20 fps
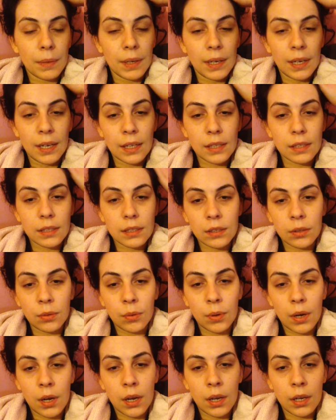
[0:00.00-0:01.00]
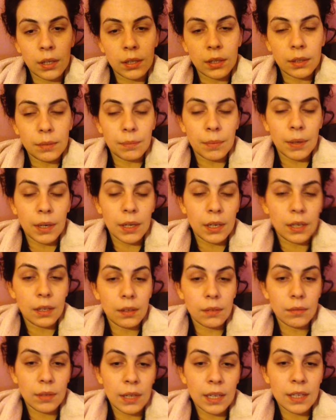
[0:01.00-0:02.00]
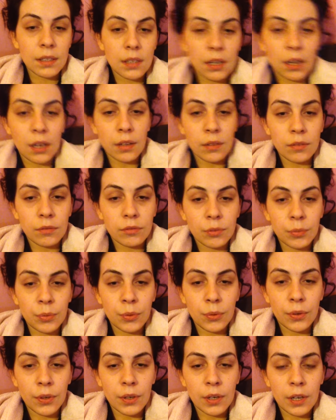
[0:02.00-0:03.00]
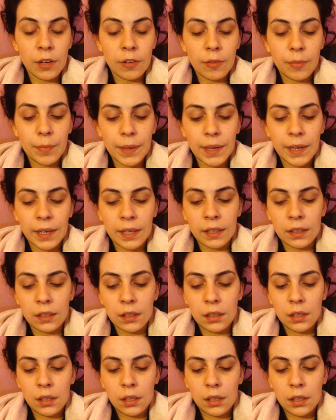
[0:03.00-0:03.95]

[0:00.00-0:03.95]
my legs still hurt. My legs are hurting from all the nerve pain,